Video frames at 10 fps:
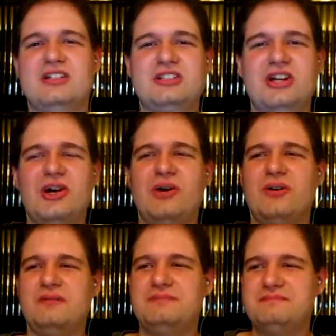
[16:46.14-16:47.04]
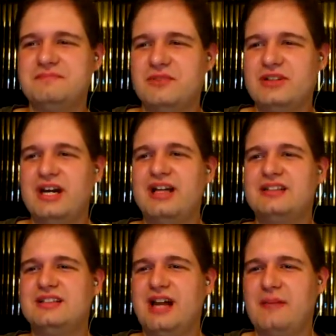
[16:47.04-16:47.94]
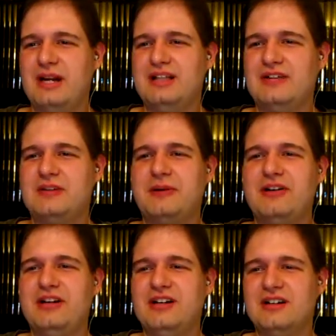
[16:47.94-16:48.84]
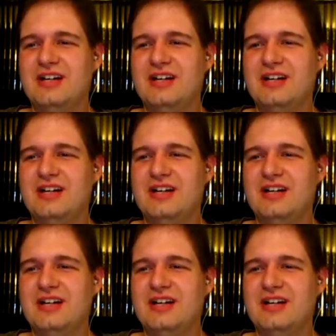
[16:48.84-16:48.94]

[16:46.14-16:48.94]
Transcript: So, with that, I'm going to end off the part here.